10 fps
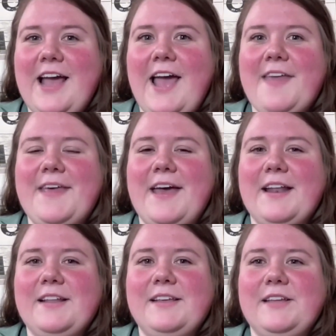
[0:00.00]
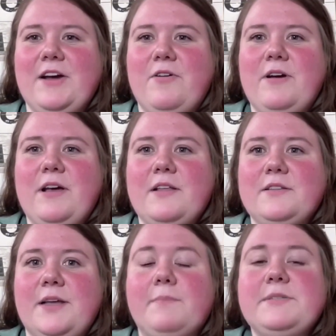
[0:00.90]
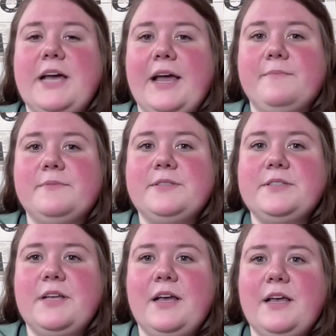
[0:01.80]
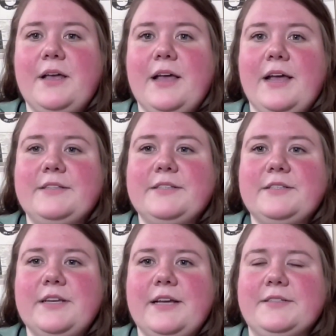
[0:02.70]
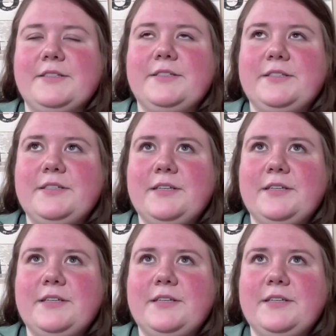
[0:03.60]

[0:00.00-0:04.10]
And then, you know, sometimes it's